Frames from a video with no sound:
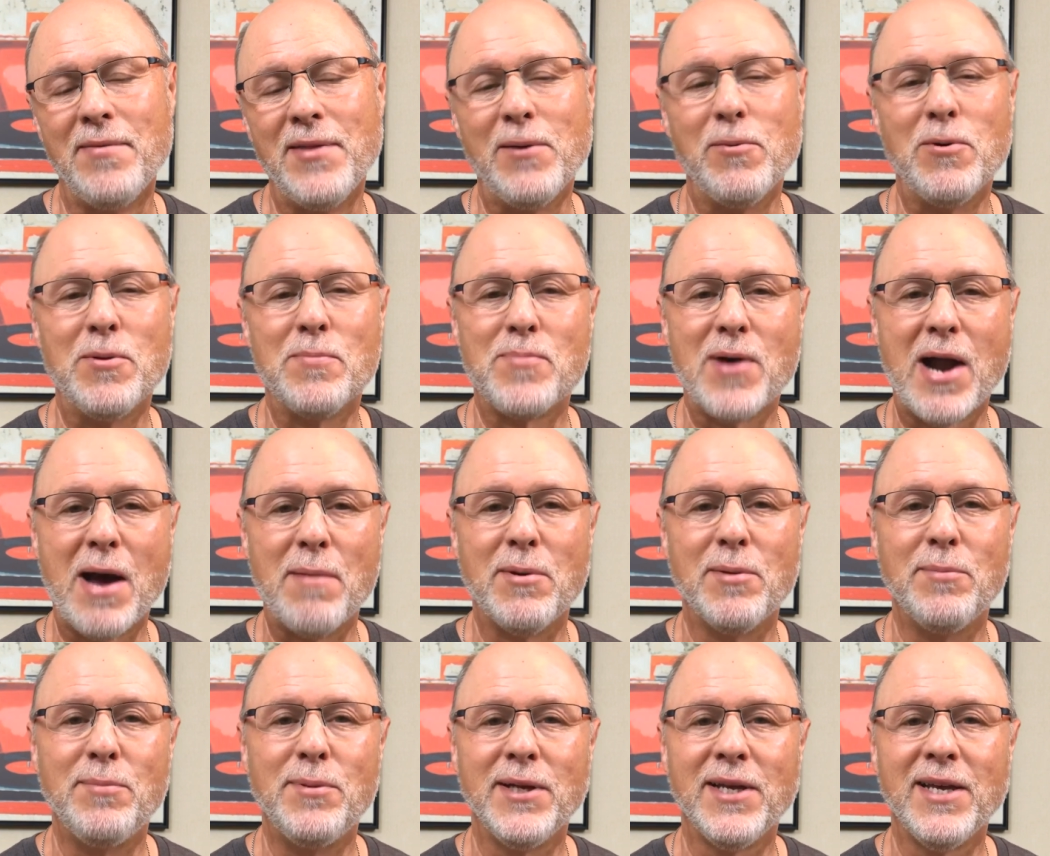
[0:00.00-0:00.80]
They would
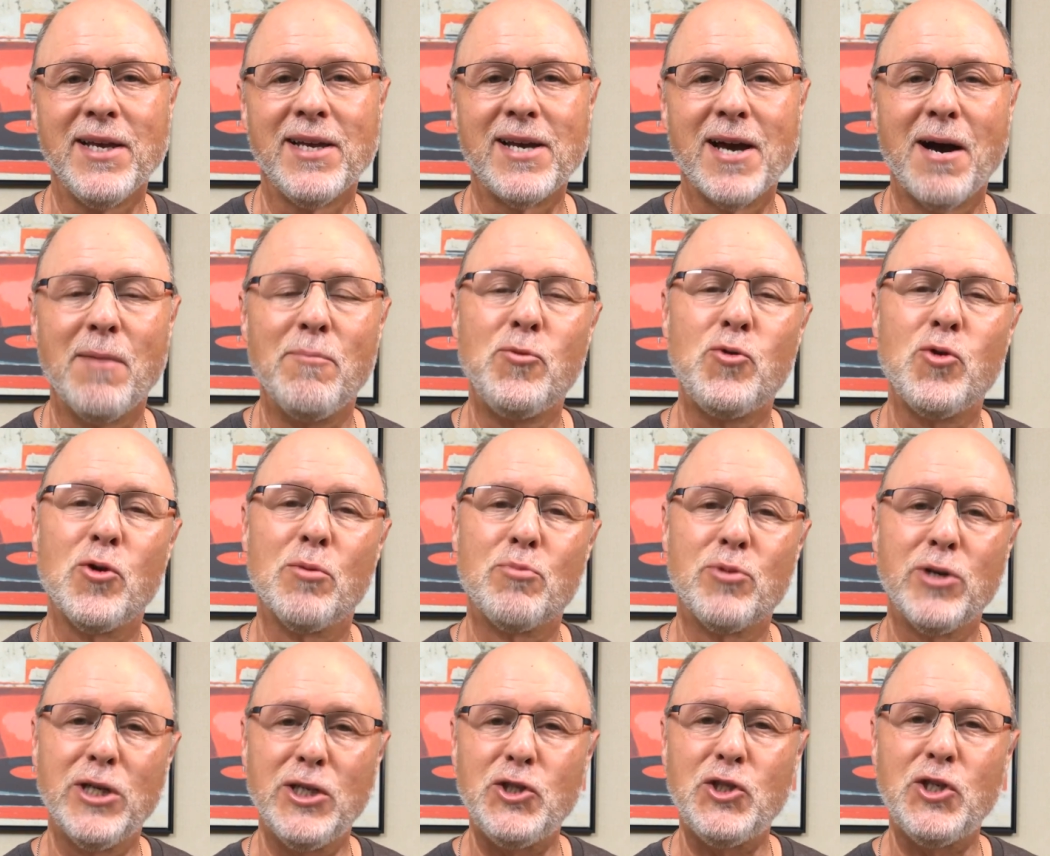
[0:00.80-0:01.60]
probably come to
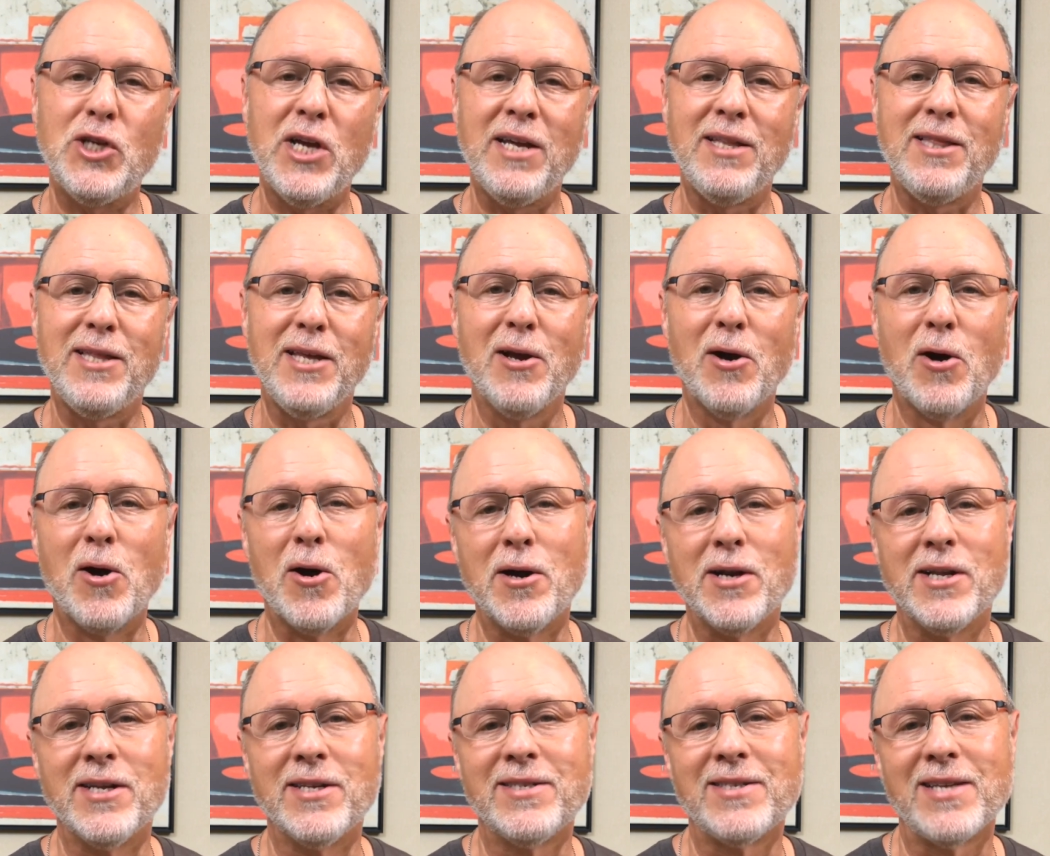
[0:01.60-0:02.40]
appreciate the
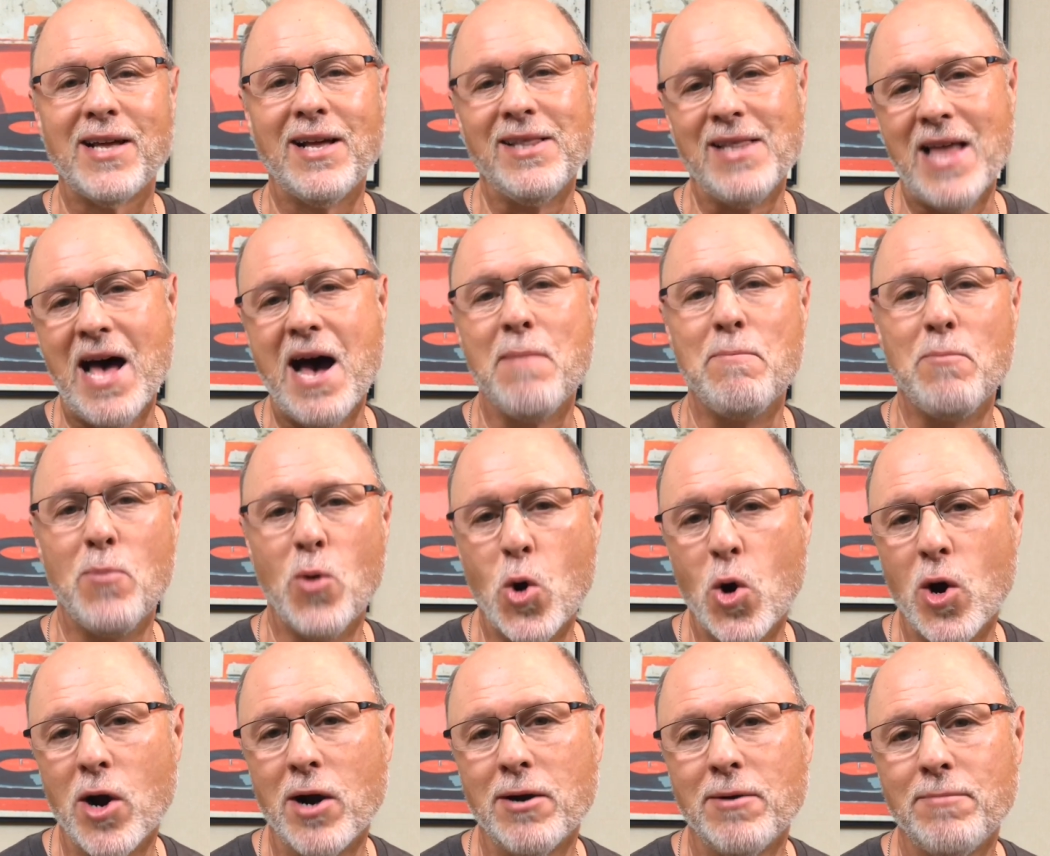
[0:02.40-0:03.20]
artist a lot
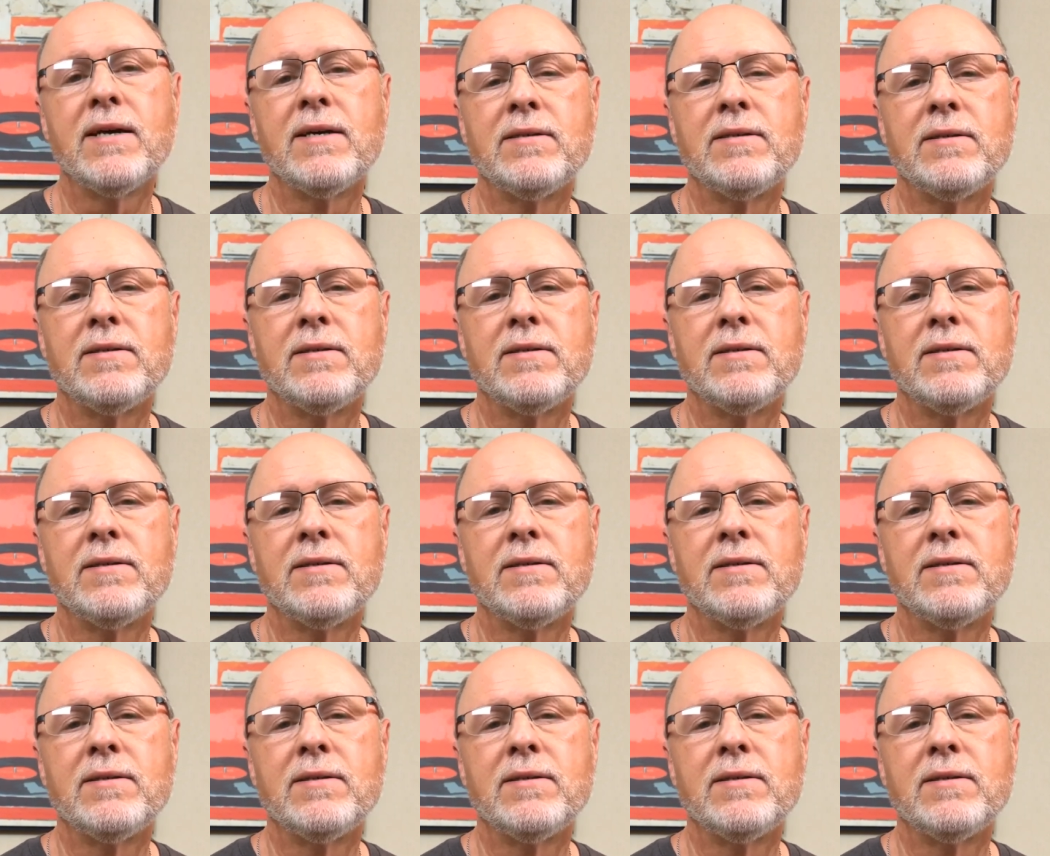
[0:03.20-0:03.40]
more.